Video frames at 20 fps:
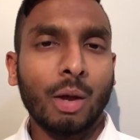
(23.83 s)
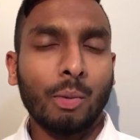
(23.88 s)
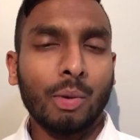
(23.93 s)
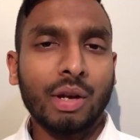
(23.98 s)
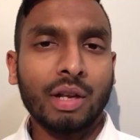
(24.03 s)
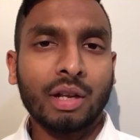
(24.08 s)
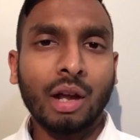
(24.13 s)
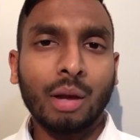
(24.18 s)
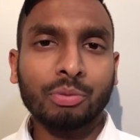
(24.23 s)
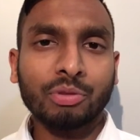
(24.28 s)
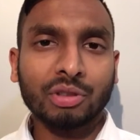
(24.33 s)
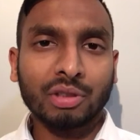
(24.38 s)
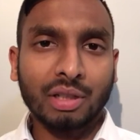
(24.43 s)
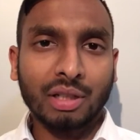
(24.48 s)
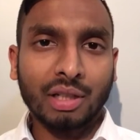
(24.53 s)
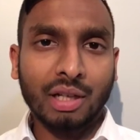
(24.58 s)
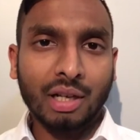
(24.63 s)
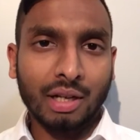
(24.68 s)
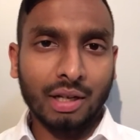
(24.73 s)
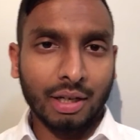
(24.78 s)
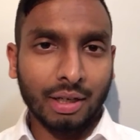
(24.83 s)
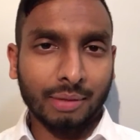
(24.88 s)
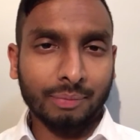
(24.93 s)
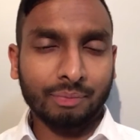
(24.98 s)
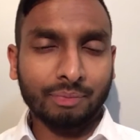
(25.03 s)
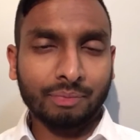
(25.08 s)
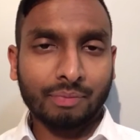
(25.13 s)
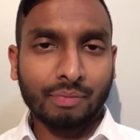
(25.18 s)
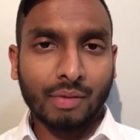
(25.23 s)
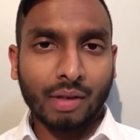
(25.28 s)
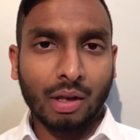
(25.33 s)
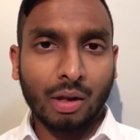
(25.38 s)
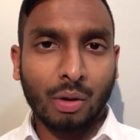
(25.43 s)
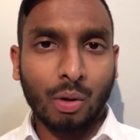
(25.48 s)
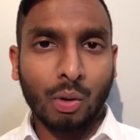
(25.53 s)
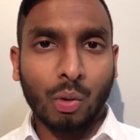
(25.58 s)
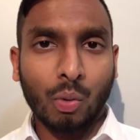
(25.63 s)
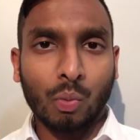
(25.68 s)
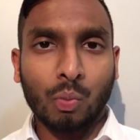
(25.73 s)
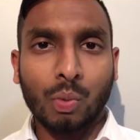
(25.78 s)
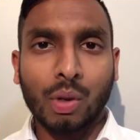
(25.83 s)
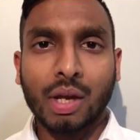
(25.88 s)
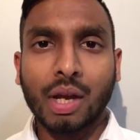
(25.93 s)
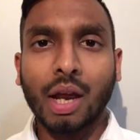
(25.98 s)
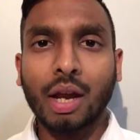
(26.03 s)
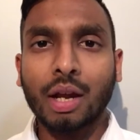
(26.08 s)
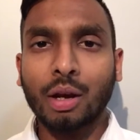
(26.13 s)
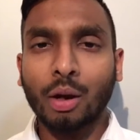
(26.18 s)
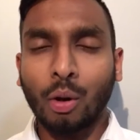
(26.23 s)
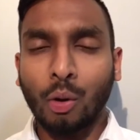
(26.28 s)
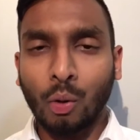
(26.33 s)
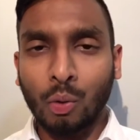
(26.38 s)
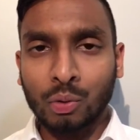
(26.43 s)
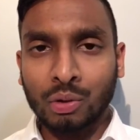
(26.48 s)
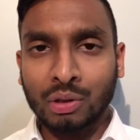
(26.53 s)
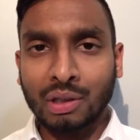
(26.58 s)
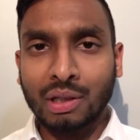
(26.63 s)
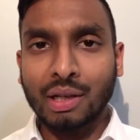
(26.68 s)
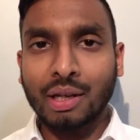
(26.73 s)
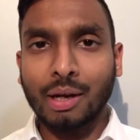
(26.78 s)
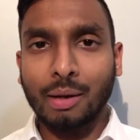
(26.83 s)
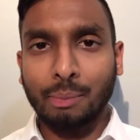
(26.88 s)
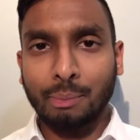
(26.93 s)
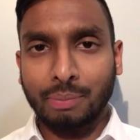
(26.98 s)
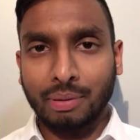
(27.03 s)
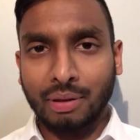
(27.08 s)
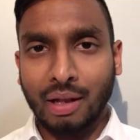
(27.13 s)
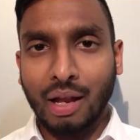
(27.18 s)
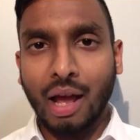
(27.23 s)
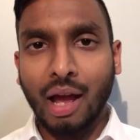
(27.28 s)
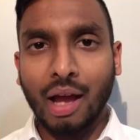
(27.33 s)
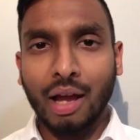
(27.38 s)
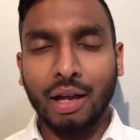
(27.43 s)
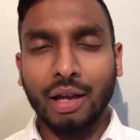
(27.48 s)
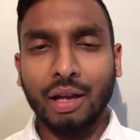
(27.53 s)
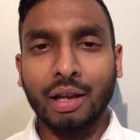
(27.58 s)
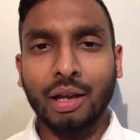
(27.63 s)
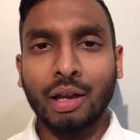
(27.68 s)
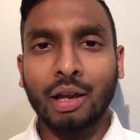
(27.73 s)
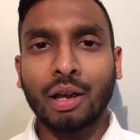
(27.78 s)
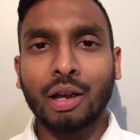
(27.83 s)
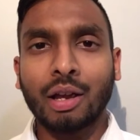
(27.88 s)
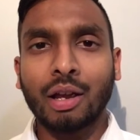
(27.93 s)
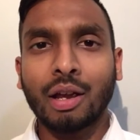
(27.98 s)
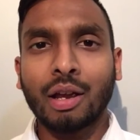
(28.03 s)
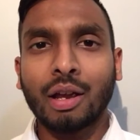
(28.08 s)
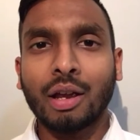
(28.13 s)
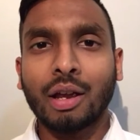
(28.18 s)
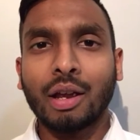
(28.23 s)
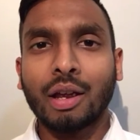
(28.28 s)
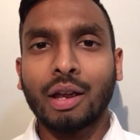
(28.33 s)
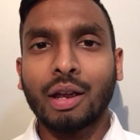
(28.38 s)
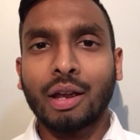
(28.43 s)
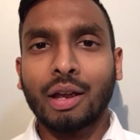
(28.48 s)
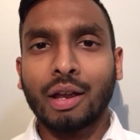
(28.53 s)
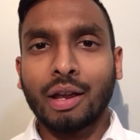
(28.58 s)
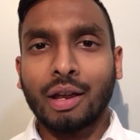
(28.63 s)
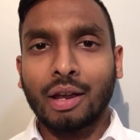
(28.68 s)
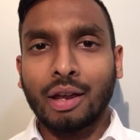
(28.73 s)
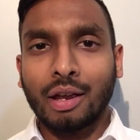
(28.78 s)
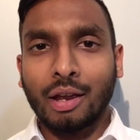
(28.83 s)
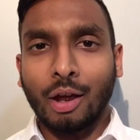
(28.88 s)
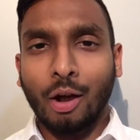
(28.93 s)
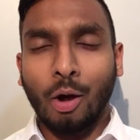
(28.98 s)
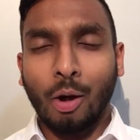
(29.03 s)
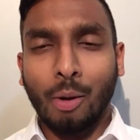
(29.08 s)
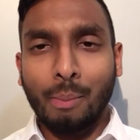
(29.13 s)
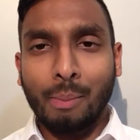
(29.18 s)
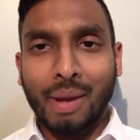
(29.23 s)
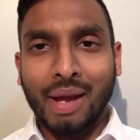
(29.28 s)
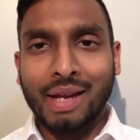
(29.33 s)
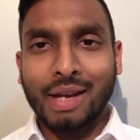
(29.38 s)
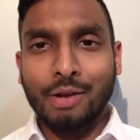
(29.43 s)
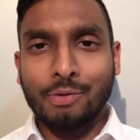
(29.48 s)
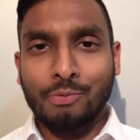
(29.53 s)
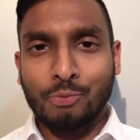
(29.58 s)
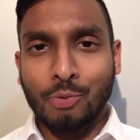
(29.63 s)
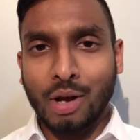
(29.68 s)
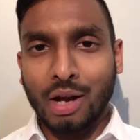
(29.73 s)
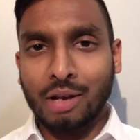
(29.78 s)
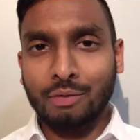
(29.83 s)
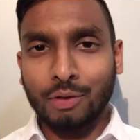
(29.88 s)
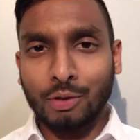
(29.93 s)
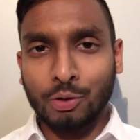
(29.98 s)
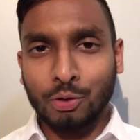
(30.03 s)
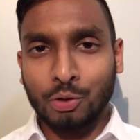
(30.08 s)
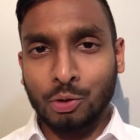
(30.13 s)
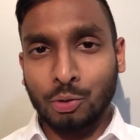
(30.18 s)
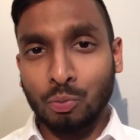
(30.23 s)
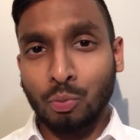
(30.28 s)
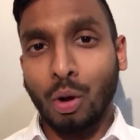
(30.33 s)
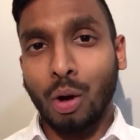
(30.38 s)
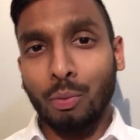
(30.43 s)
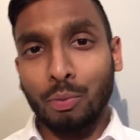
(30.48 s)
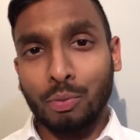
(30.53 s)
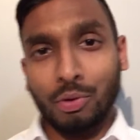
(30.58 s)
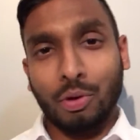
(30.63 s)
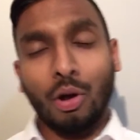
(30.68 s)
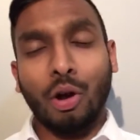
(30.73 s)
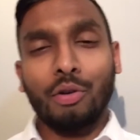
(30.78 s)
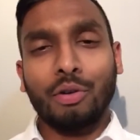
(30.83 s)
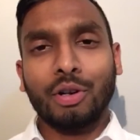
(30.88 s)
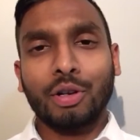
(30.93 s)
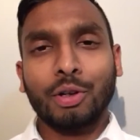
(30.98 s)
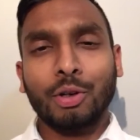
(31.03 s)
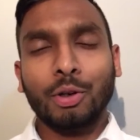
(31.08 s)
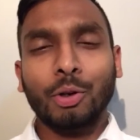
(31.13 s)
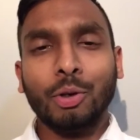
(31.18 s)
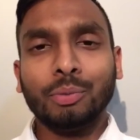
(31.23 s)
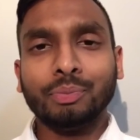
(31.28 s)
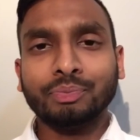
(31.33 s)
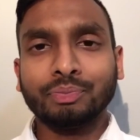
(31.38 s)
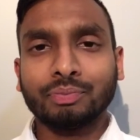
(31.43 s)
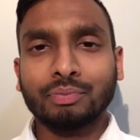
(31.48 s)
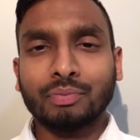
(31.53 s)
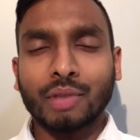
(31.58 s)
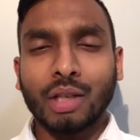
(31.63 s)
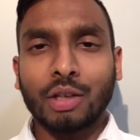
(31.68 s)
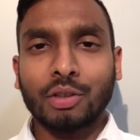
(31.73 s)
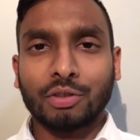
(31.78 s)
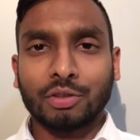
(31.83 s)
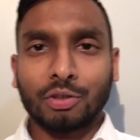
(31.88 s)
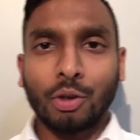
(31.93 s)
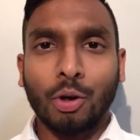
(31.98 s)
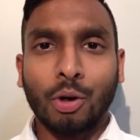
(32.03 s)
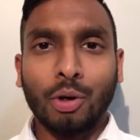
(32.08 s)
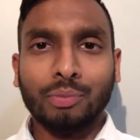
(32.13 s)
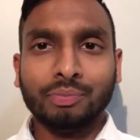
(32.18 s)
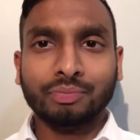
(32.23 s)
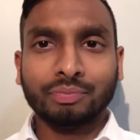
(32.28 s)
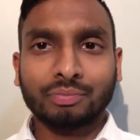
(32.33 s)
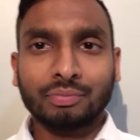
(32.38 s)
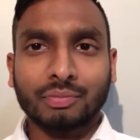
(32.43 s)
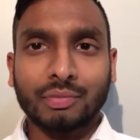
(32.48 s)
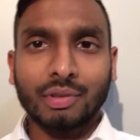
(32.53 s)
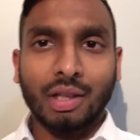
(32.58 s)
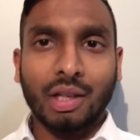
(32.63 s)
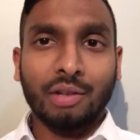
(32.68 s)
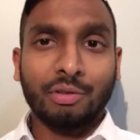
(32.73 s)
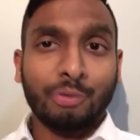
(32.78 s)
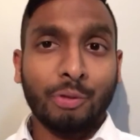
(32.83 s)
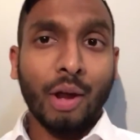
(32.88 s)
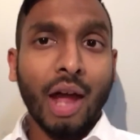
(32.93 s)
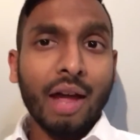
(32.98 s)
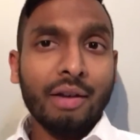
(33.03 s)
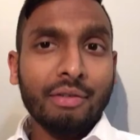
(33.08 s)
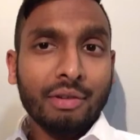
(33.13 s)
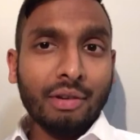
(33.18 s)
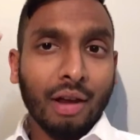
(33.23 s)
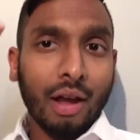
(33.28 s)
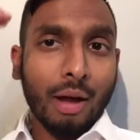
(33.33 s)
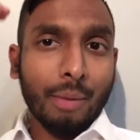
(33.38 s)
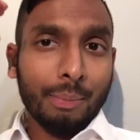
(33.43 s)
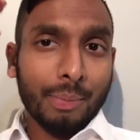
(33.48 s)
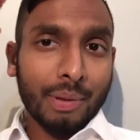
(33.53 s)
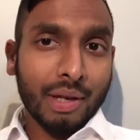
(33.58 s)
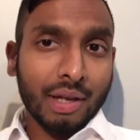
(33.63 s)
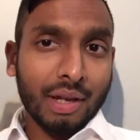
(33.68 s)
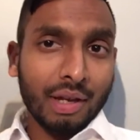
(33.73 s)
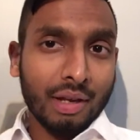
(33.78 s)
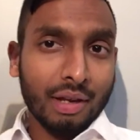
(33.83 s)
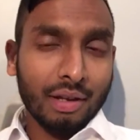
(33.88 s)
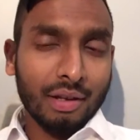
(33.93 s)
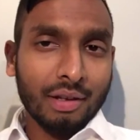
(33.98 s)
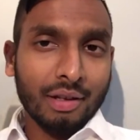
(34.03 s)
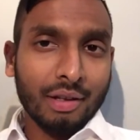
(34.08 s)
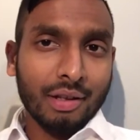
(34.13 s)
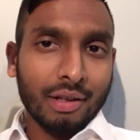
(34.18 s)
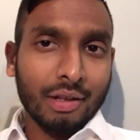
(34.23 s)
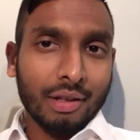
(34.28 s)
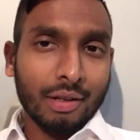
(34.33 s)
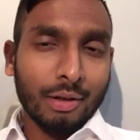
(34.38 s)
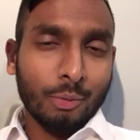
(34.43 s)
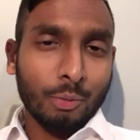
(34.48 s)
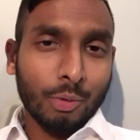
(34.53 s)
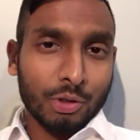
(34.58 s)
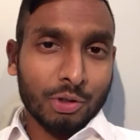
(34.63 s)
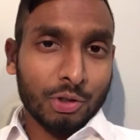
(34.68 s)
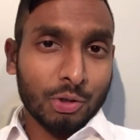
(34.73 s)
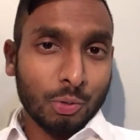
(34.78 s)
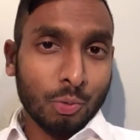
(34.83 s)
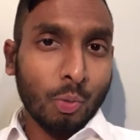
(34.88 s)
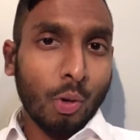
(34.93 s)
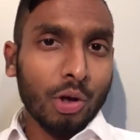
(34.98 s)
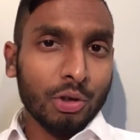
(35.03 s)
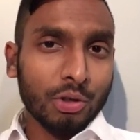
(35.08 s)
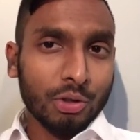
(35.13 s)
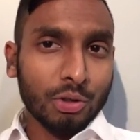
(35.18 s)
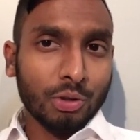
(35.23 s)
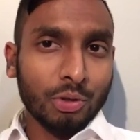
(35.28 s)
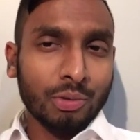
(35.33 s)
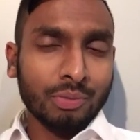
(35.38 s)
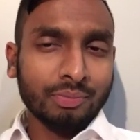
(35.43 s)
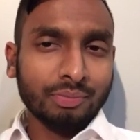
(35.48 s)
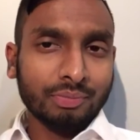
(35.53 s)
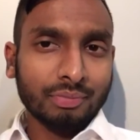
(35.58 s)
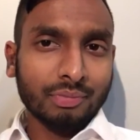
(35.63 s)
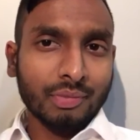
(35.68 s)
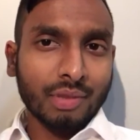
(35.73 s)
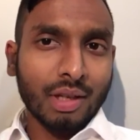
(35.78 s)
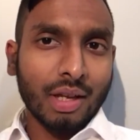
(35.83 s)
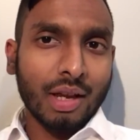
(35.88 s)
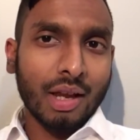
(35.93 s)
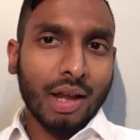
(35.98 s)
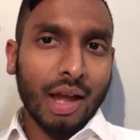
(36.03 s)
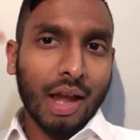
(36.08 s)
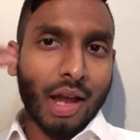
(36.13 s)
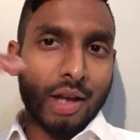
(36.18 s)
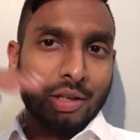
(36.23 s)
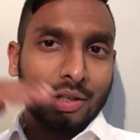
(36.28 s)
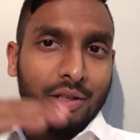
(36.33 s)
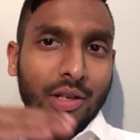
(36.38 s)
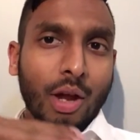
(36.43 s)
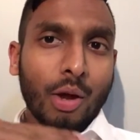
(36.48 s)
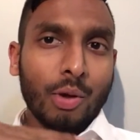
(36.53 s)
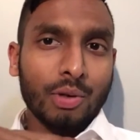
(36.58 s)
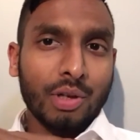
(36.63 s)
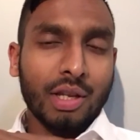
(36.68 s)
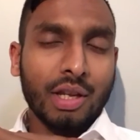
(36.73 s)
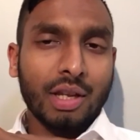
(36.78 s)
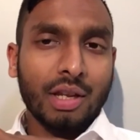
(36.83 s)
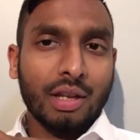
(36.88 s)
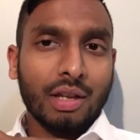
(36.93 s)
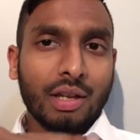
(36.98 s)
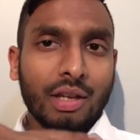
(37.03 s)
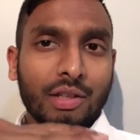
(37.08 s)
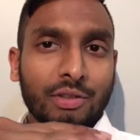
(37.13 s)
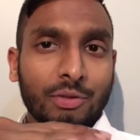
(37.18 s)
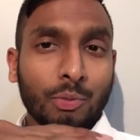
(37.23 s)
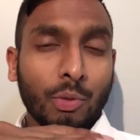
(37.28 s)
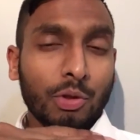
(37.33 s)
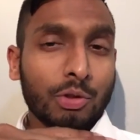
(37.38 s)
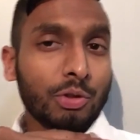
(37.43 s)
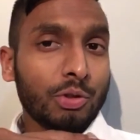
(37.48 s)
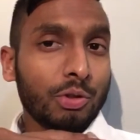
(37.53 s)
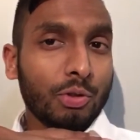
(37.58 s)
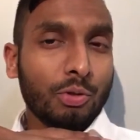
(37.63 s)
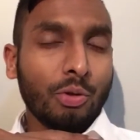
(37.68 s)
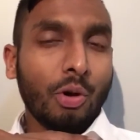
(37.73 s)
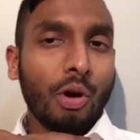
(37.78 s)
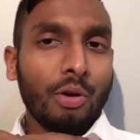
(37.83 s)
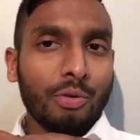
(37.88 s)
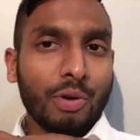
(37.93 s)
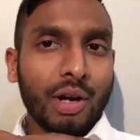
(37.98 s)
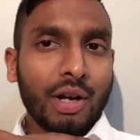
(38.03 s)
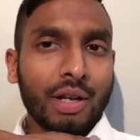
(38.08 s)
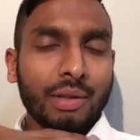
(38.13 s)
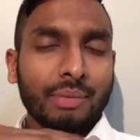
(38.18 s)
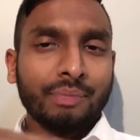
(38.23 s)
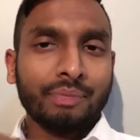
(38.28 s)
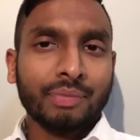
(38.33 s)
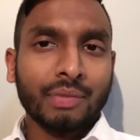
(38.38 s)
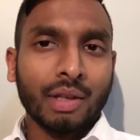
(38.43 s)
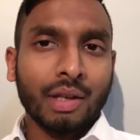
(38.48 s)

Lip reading: When it comes to learning, we can only apply or make it relevant to what we already know. So if you have it up here what you want to know, and down here is what you know already.